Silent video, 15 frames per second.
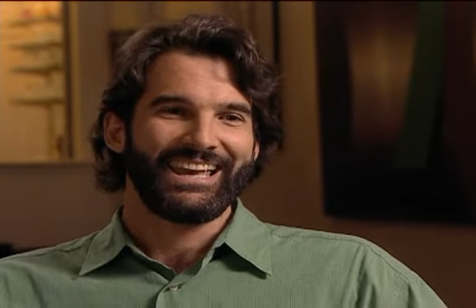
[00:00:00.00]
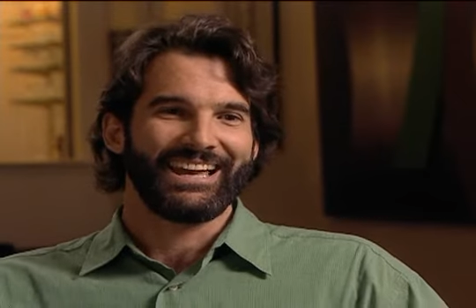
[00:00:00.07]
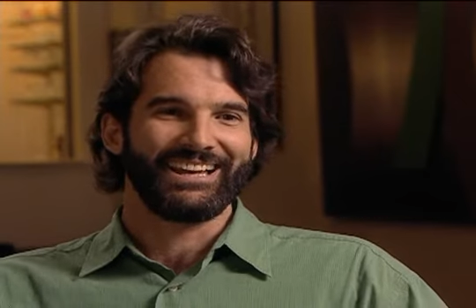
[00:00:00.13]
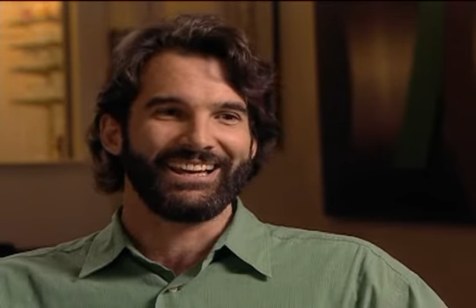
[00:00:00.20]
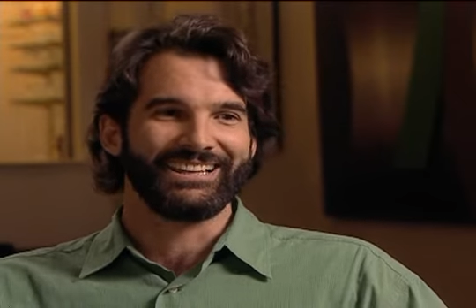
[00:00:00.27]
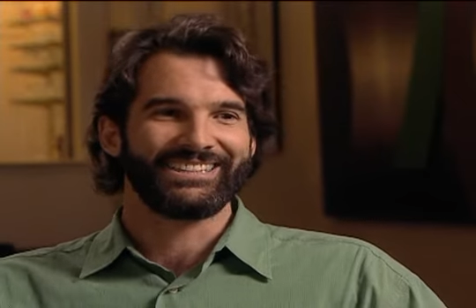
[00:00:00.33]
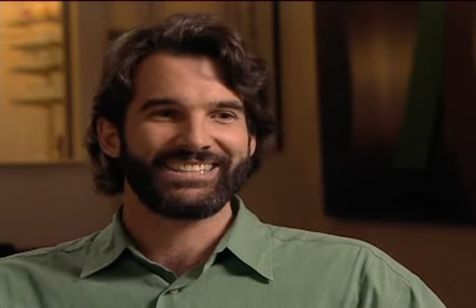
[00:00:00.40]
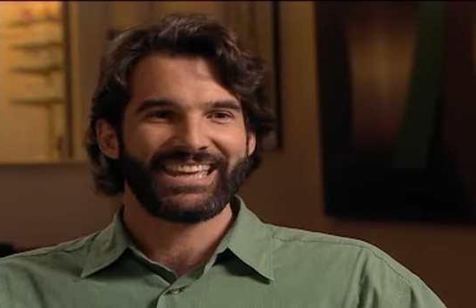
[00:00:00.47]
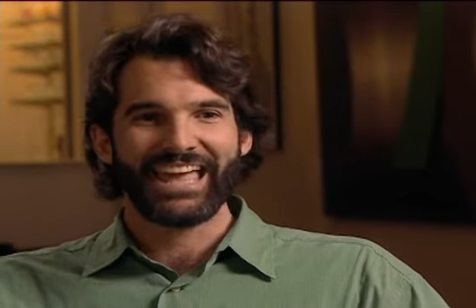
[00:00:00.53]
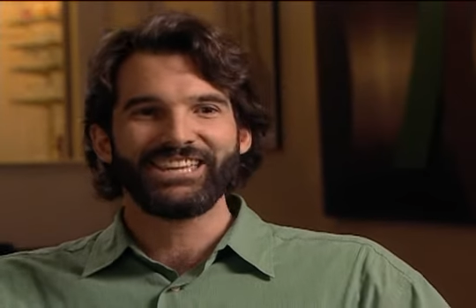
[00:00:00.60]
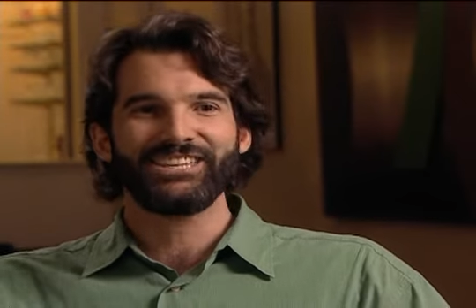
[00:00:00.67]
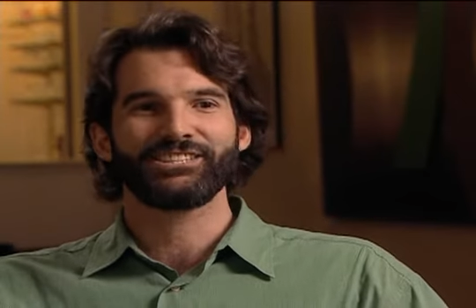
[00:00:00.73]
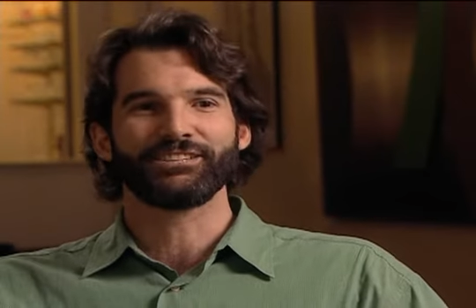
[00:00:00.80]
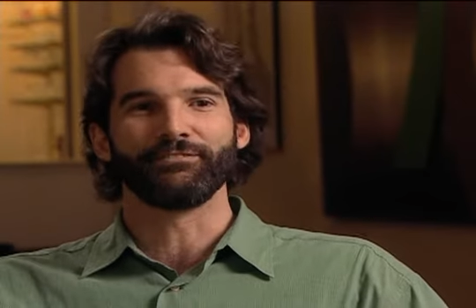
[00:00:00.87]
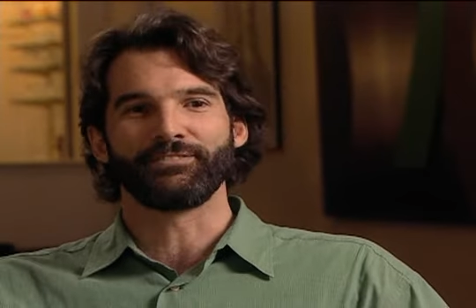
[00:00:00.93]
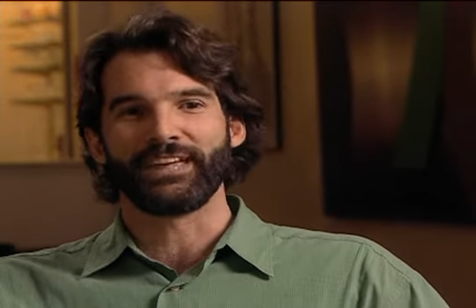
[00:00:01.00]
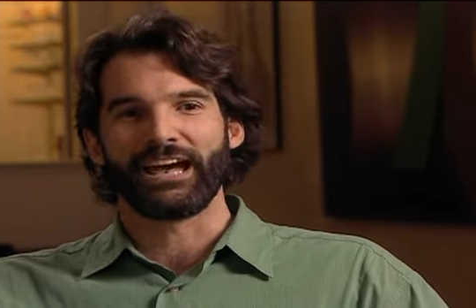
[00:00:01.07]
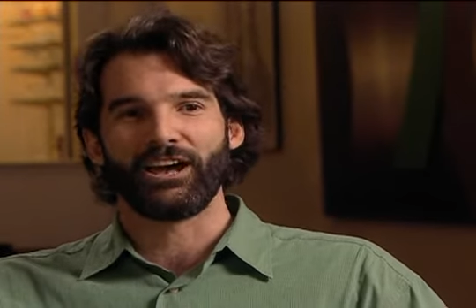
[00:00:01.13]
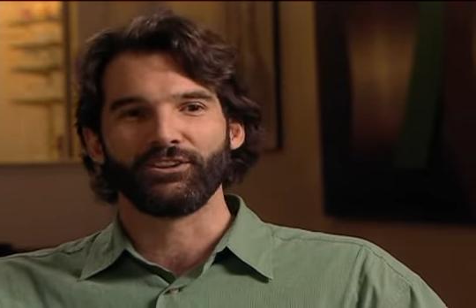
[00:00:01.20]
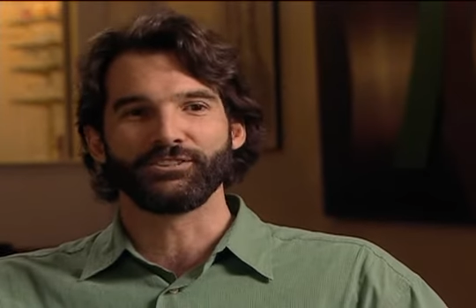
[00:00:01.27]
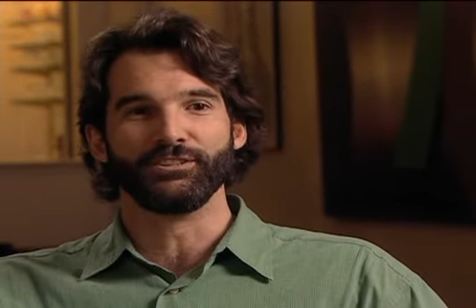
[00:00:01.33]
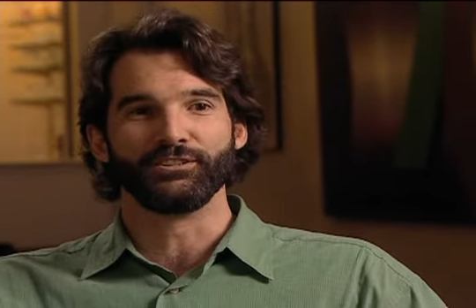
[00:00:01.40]
uh, tens of
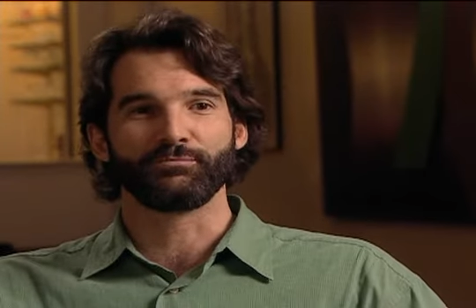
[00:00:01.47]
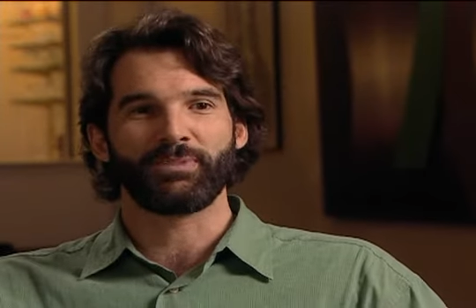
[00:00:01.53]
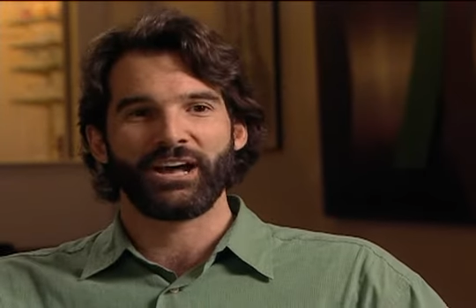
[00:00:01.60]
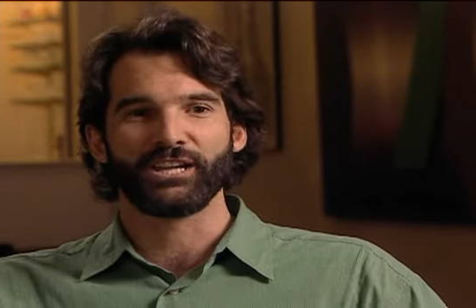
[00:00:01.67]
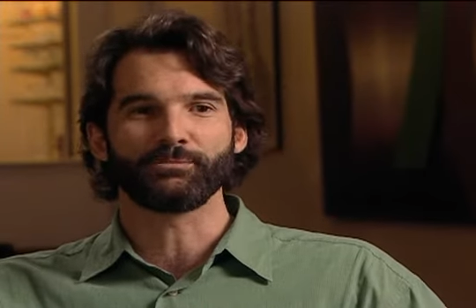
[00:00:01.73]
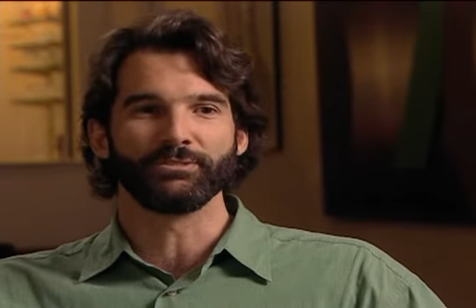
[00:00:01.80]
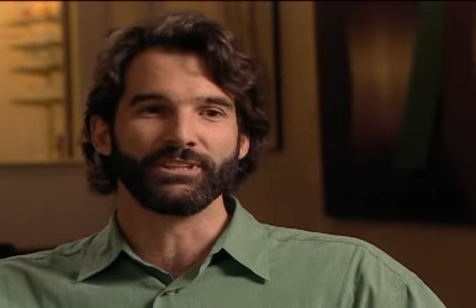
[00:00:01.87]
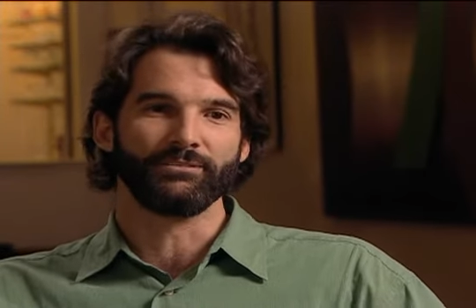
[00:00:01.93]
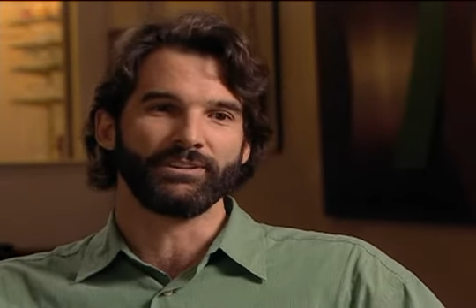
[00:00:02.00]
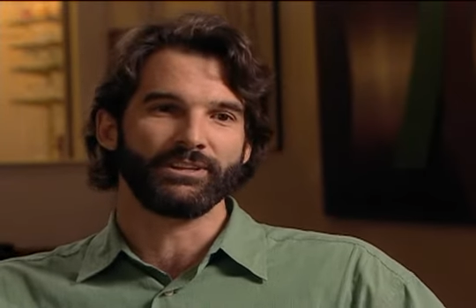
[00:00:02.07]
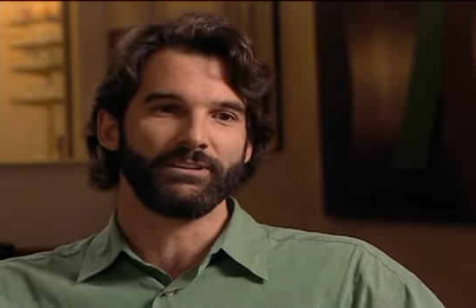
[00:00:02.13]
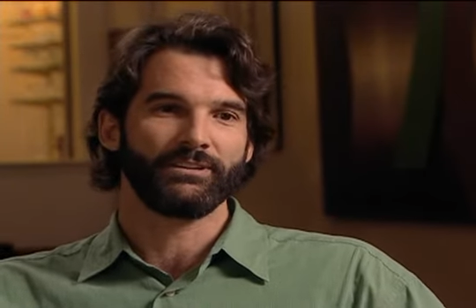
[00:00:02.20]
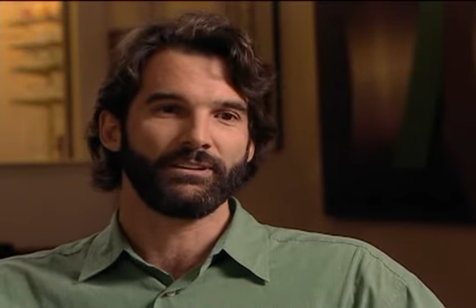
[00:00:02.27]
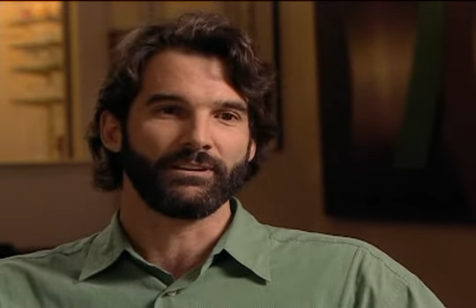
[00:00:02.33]
thousands, possibly even